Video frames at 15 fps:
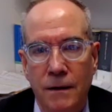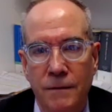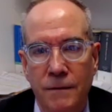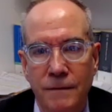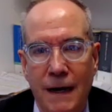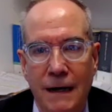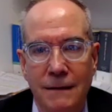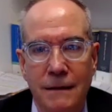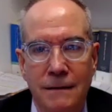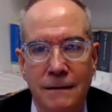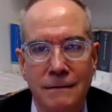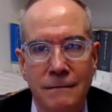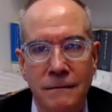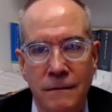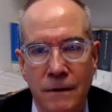the fact that
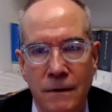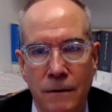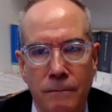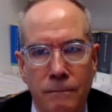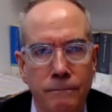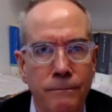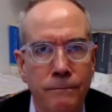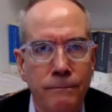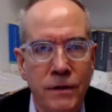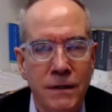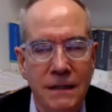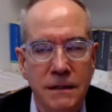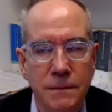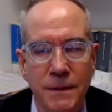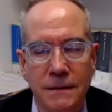their
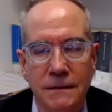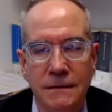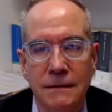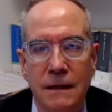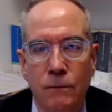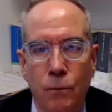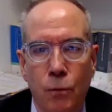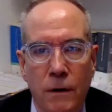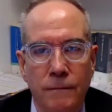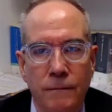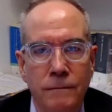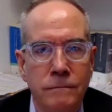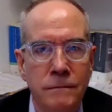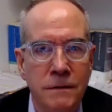participants that would have